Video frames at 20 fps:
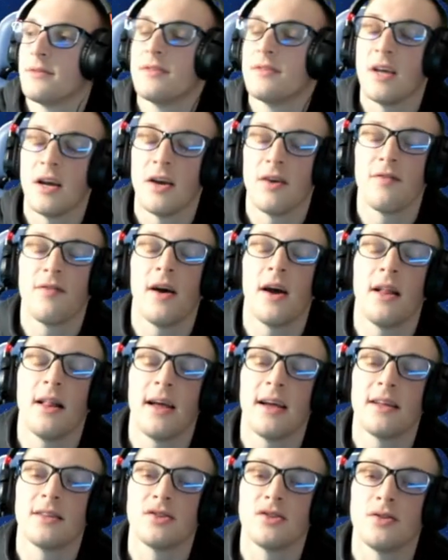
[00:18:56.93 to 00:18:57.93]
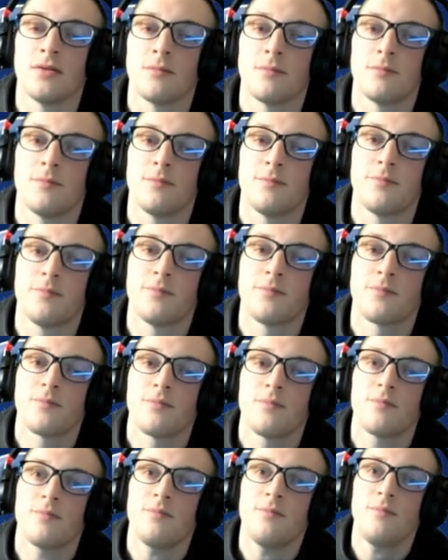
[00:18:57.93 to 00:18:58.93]
Is that your final answer?
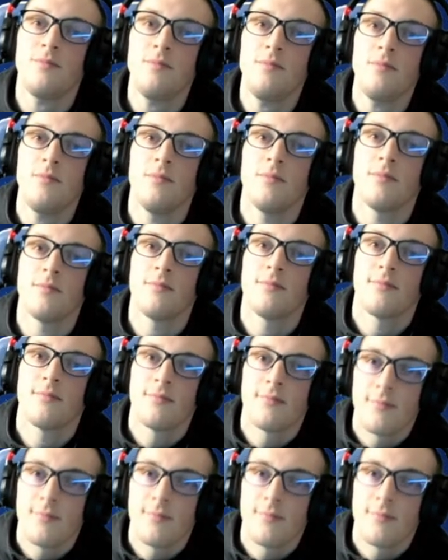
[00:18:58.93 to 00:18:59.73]
Yeah.